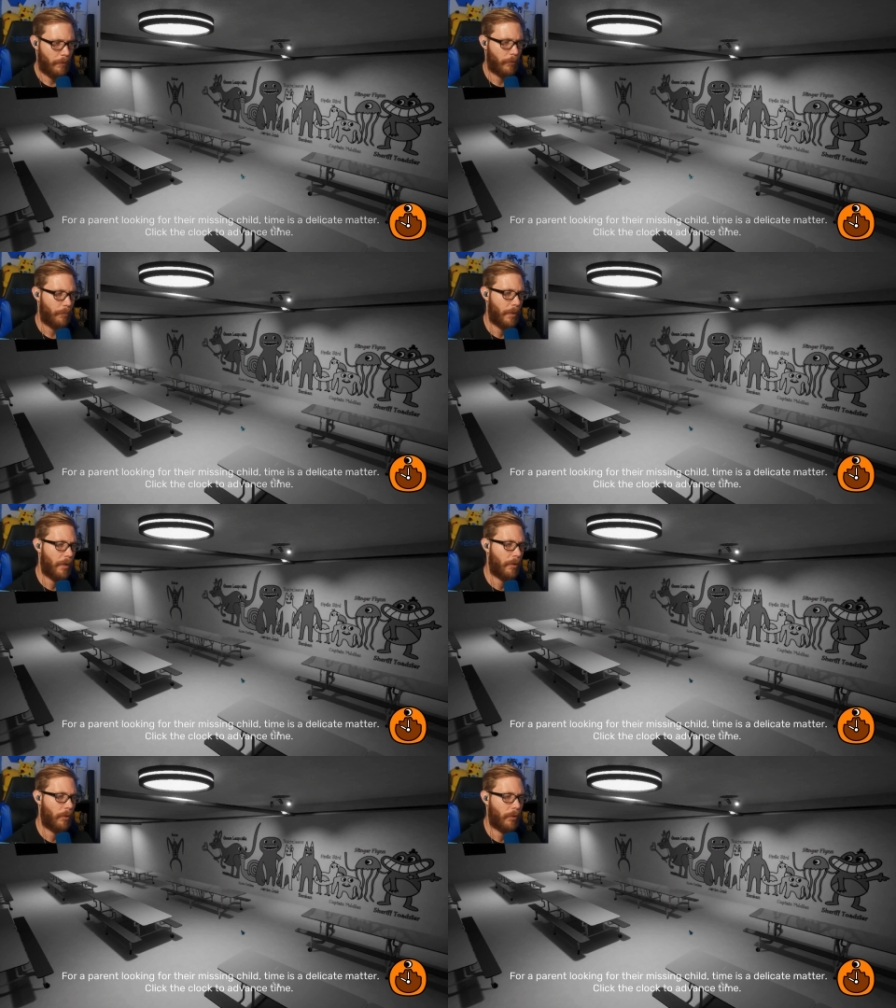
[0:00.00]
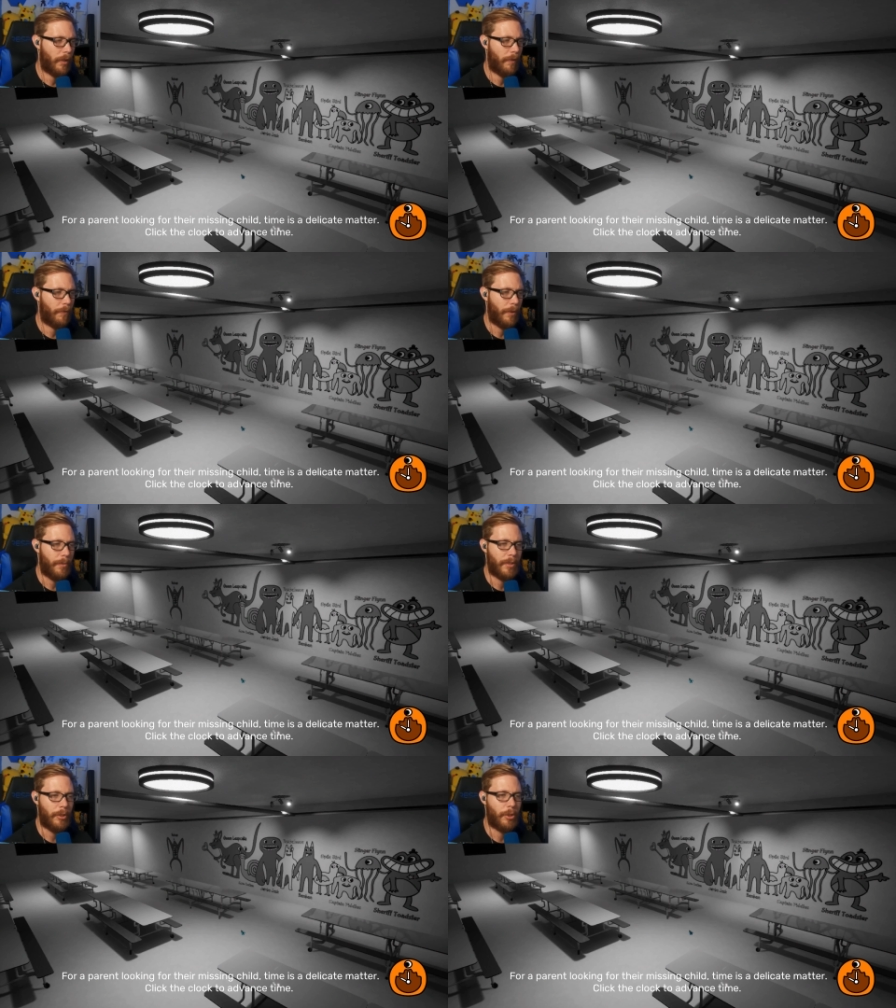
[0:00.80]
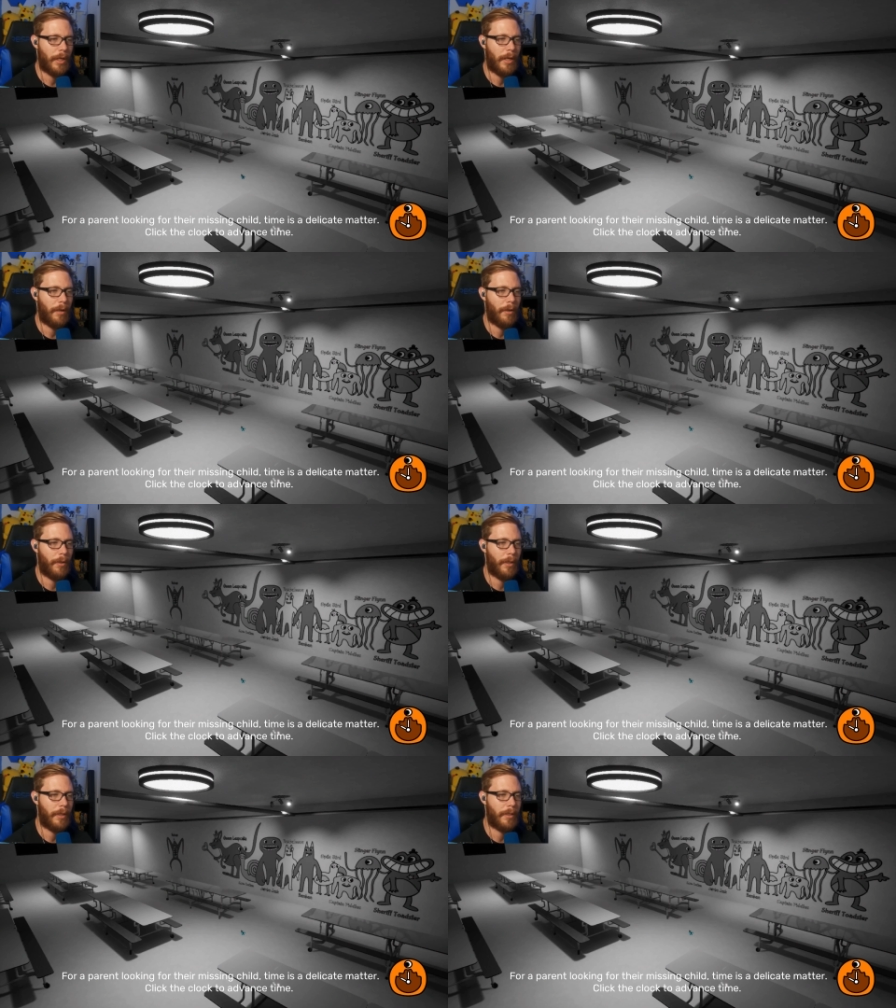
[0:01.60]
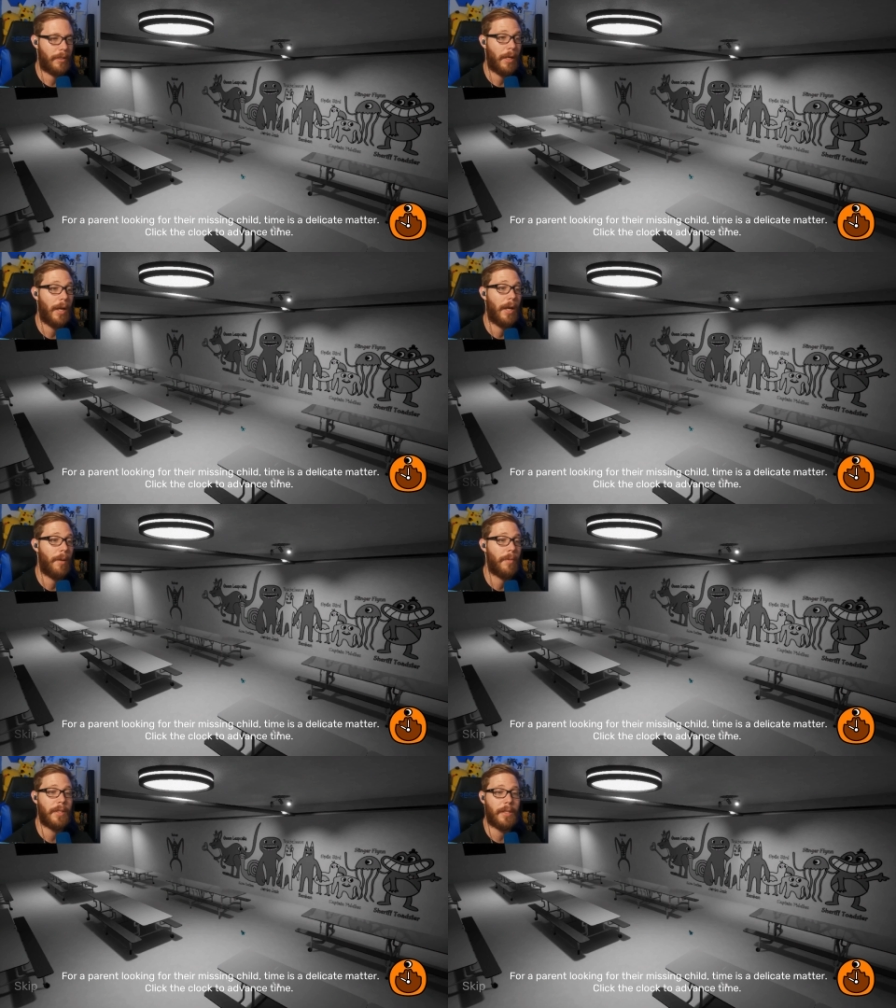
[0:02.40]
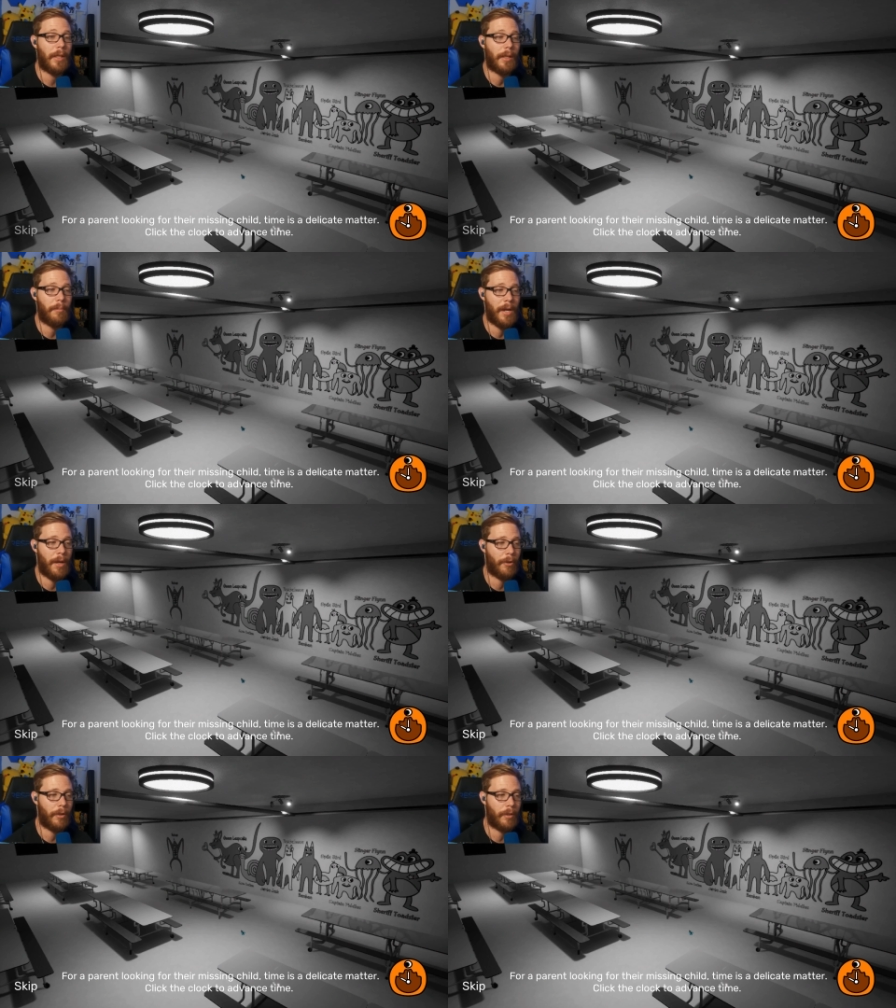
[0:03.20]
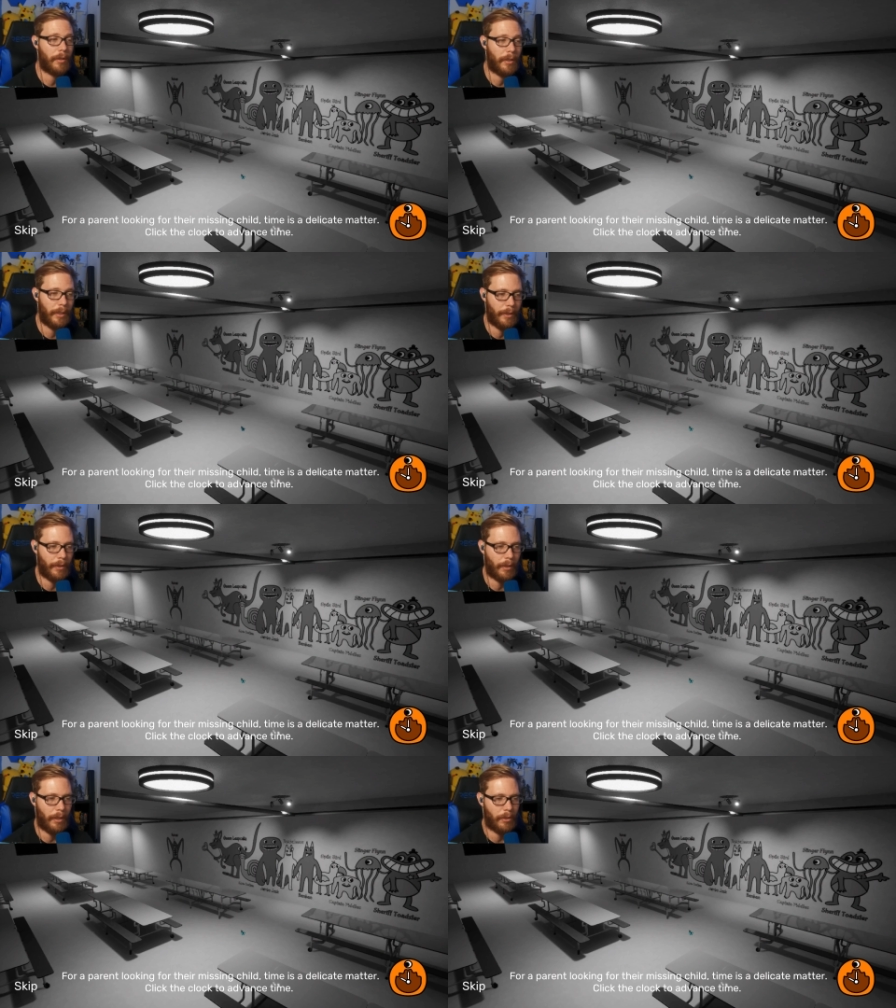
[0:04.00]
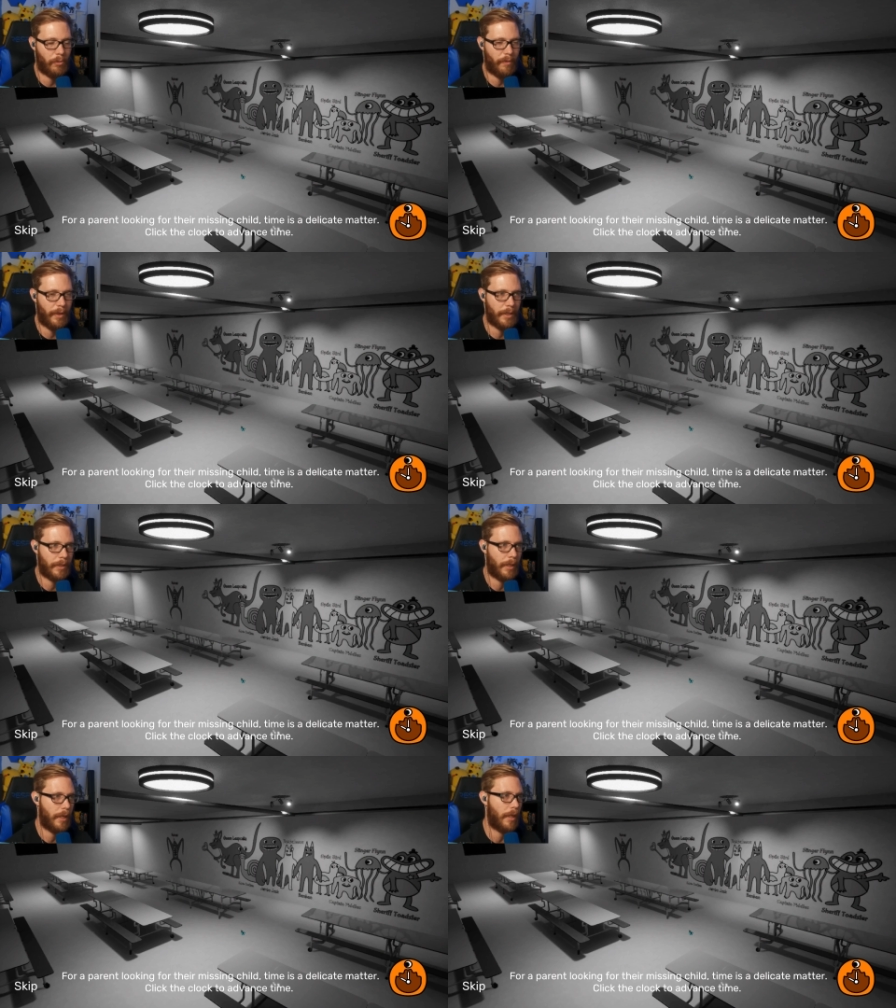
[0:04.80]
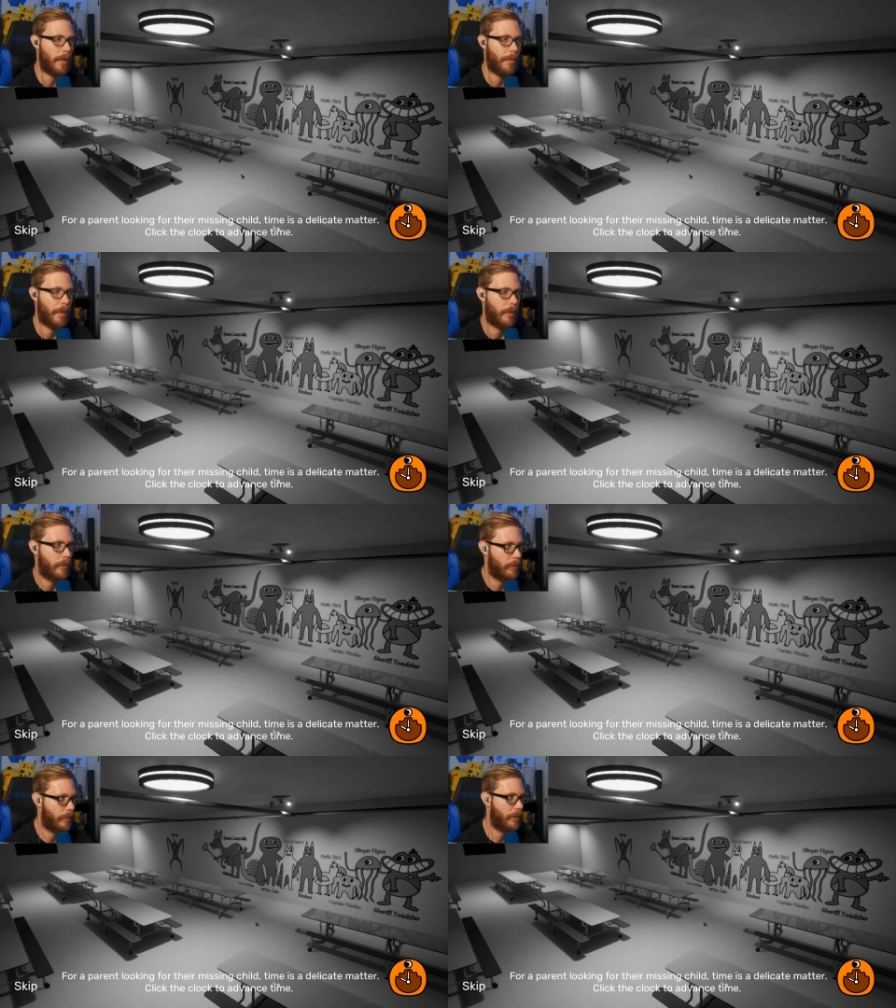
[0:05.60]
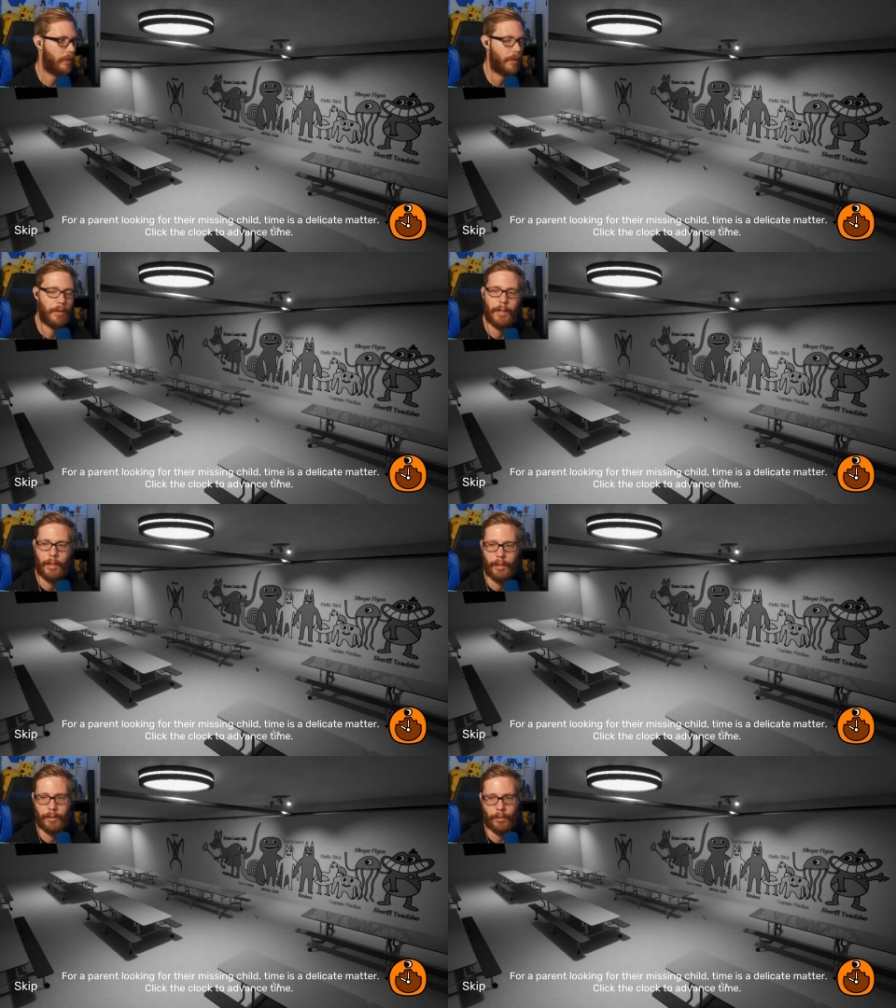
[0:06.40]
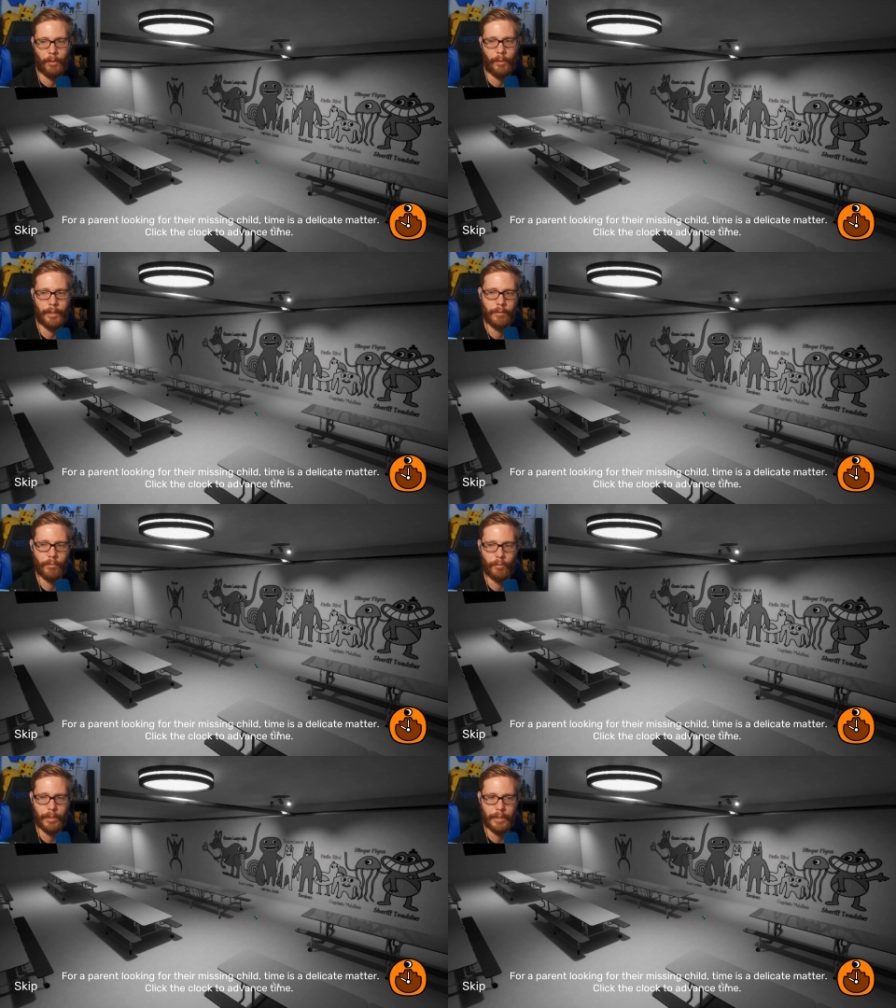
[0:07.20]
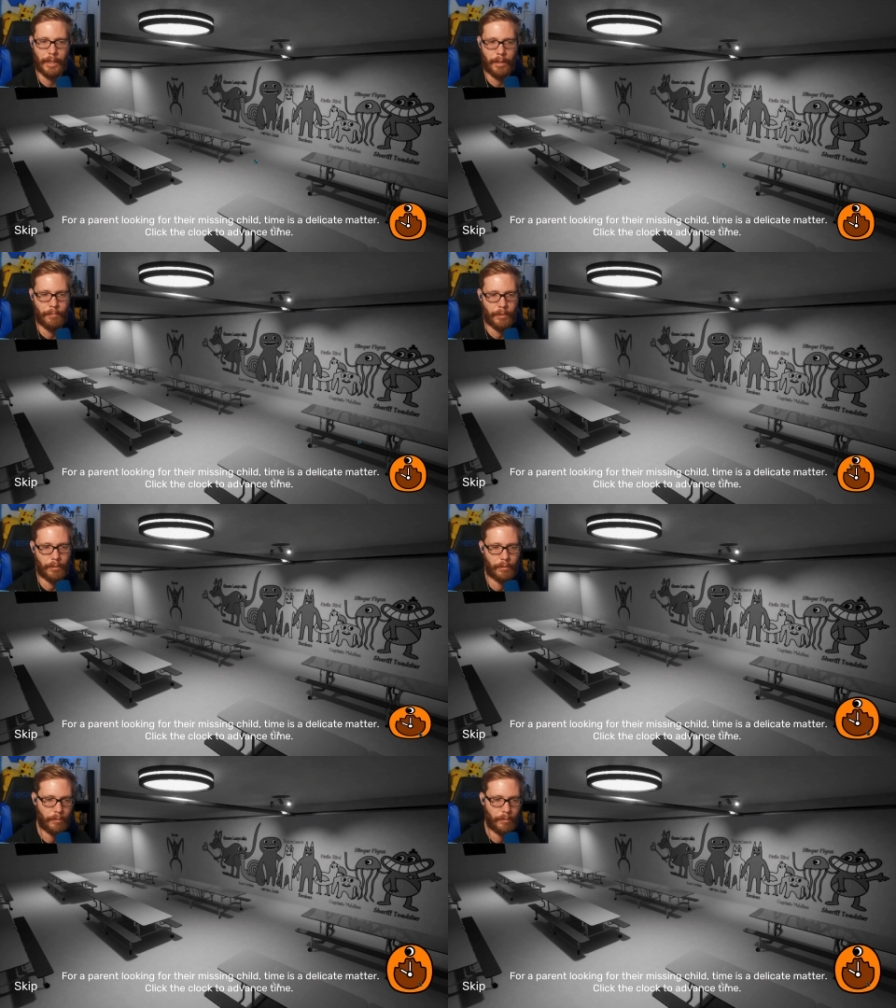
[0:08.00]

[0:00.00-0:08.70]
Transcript: For a parent looking for their missing child, time is delicate matter. Click the clock to advance time. As always through these games.